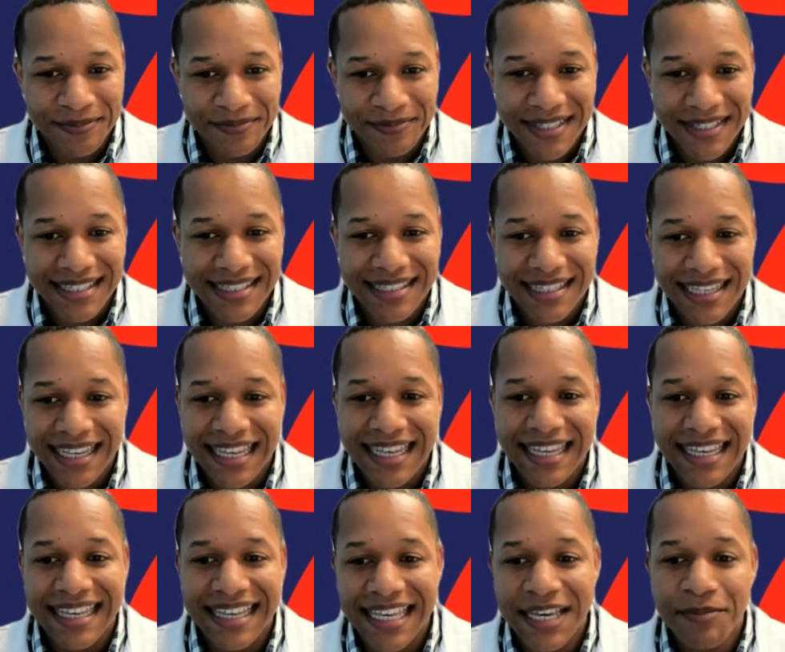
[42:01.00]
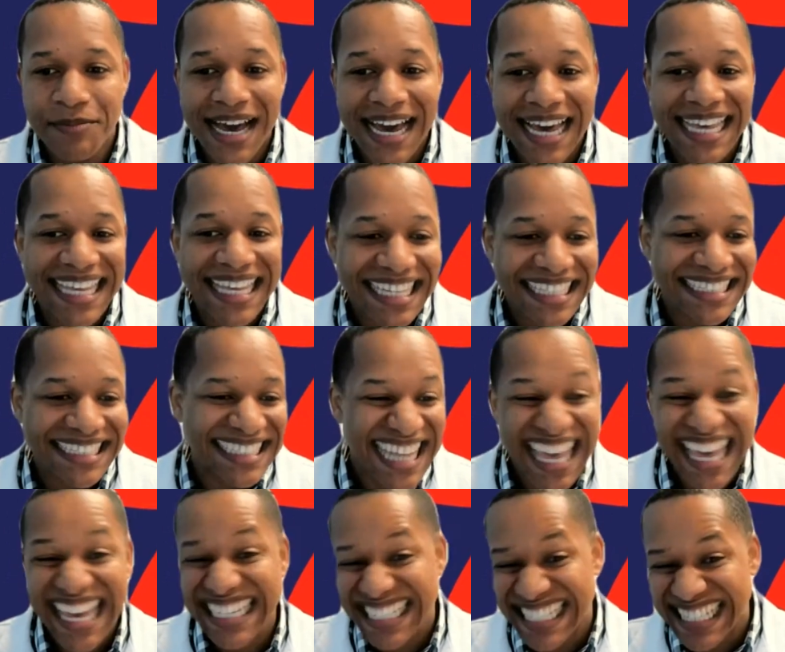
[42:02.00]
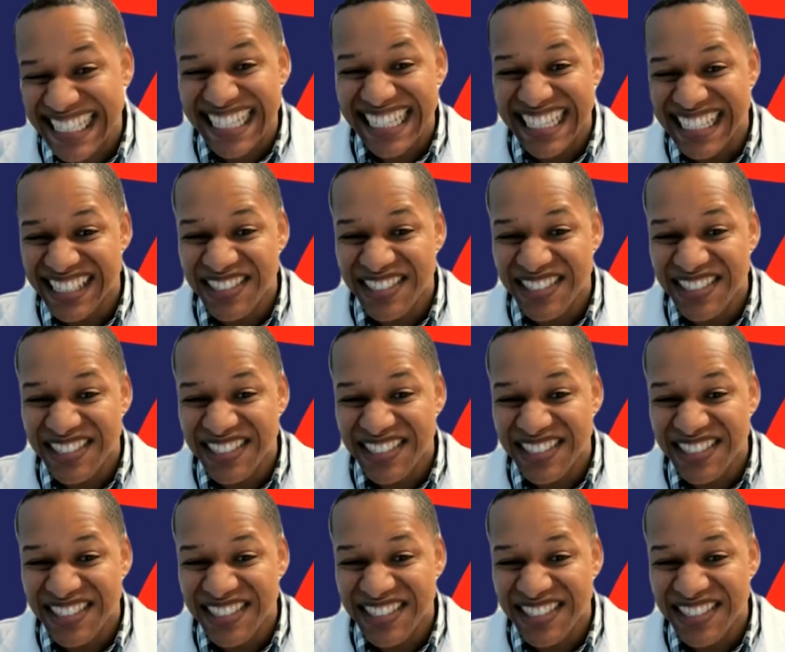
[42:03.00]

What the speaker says: this MIS-C,